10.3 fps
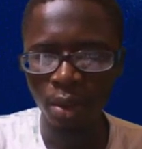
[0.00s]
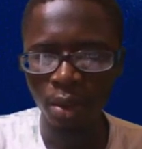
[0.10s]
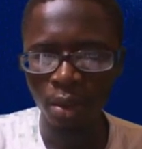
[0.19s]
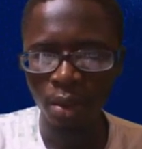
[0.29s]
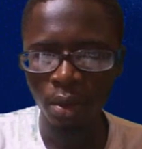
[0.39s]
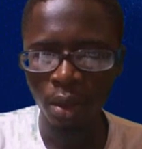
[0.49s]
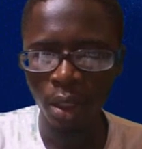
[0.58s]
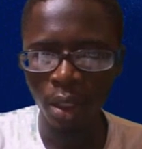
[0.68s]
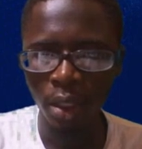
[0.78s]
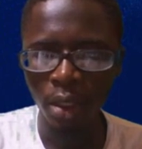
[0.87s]
written
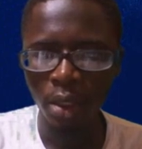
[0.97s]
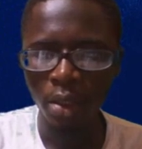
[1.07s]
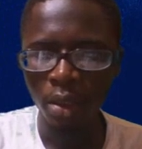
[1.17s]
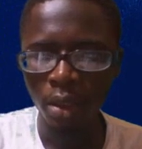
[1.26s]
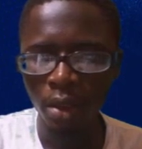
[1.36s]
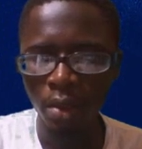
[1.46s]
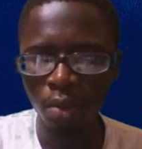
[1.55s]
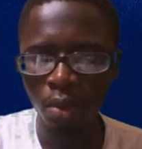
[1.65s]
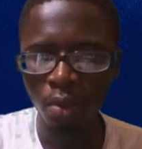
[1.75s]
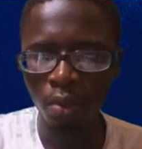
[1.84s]
here. So this is
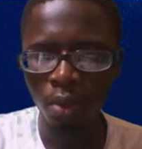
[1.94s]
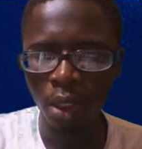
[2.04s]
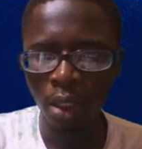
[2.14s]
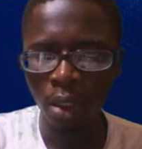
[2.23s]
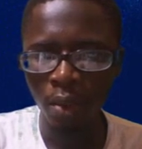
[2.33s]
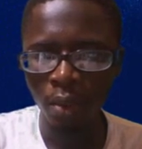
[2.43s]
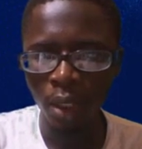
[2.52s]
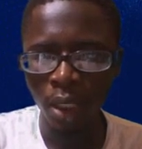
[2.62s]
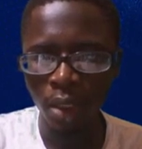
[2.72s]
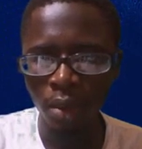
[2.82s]
what we are
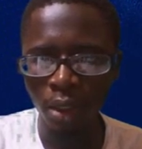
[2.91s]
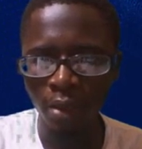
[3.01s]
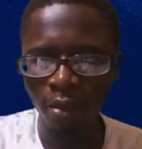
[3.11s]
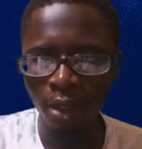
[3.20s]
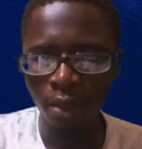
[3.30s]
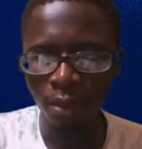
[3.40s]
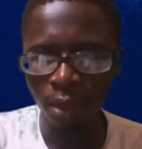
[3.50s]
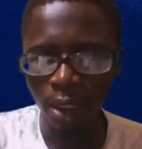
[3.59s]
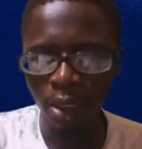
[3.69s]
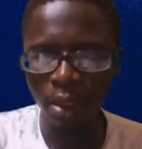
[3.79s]
required to
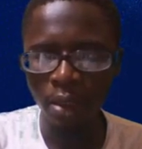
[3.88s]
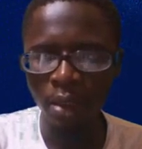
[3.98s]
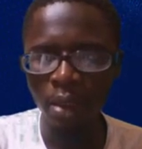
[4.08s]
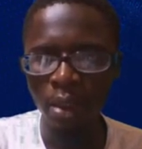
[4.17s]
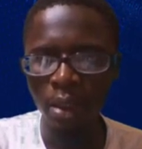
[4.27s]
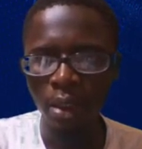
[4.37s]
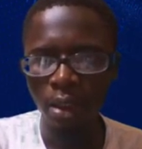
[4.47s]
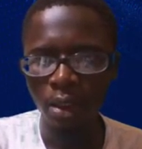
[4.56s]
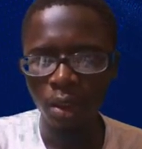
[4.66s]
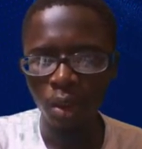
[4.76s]
evaluate.
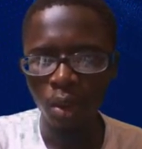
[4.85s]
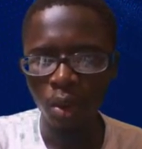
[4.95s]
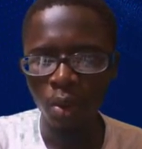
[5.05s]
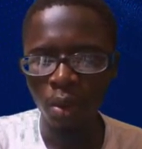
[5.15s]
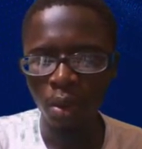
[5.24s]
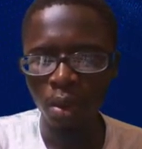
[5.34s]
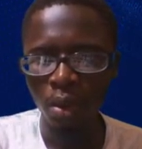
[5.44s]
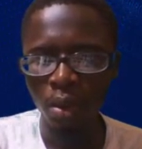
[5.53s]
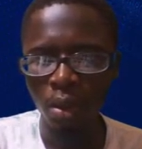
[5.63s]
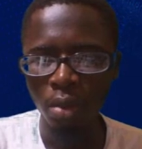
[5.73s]
And so
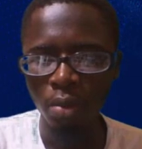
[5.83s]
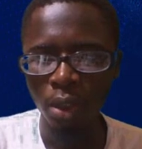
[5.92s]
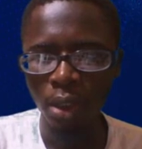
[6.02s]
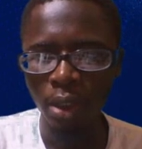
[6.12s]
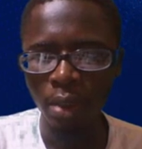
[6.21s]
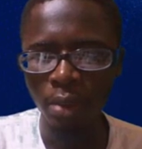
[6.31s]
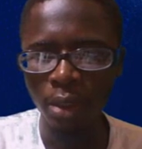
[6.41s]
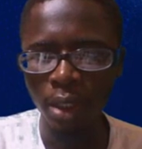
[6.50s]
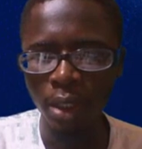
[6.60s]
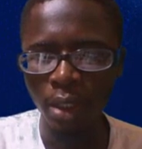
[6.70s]
it
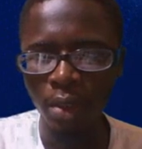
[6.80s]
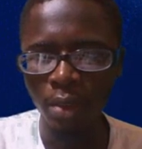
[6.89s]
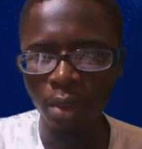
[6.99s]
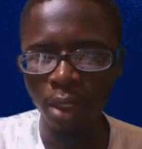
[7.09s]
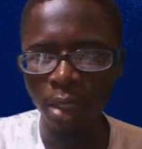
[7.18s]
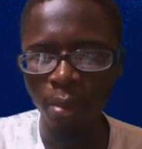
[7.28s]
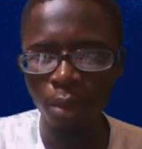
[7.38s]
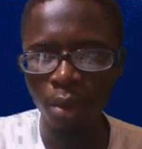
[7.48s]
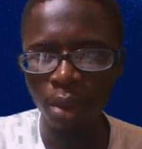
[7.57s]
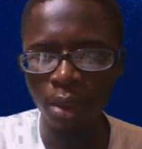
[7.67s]
seems there are some
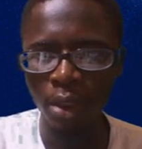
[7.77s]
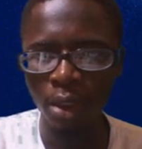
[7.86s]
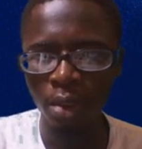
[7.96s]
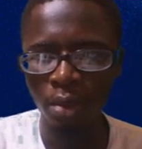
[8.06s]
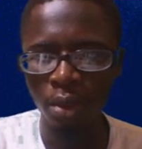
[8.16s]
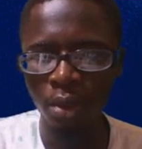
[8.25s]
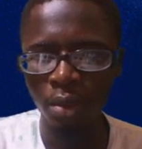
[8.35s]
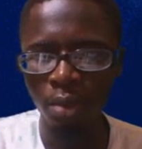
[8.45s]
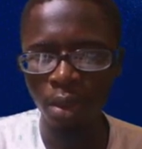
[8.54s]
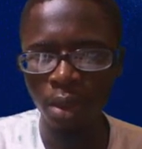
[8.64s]
typos in this
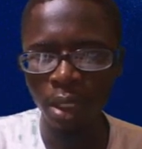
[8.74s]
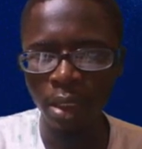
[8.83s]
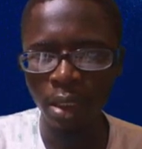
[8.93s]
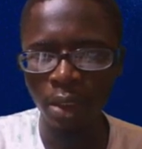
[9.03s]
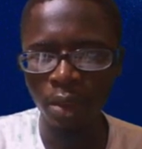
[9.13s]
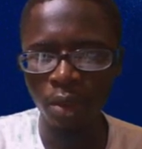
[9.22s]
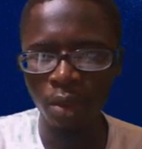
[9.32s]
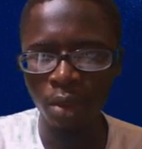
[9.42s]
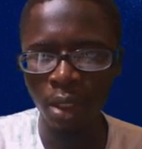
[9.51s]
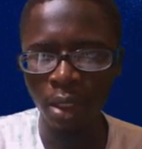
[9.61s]
question precisely. So
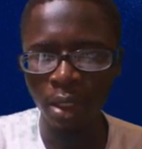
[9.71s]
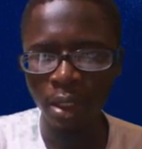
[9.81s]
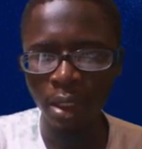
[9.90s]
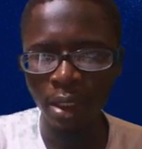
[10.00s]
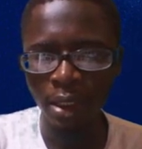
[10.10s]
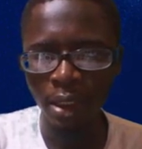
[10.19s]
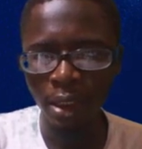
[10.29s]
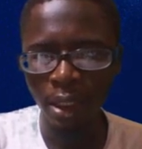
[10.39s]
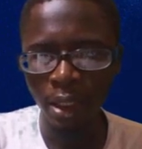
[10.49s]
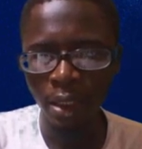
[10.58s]
you can neglect
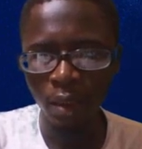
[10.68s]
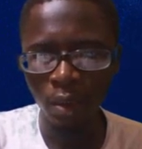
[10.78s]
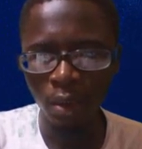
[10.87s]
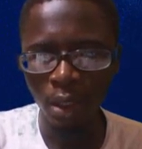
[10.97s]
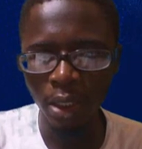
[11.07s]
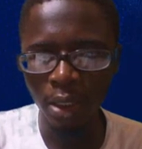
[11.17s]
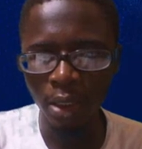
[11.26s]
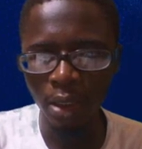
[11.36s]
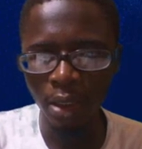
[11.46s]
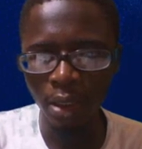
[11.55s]
this and look at
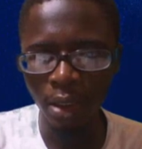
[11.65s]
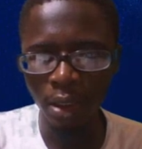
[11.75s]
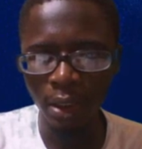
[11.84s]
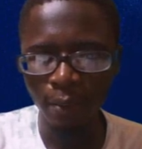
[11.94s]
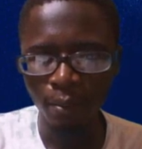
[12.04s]
this.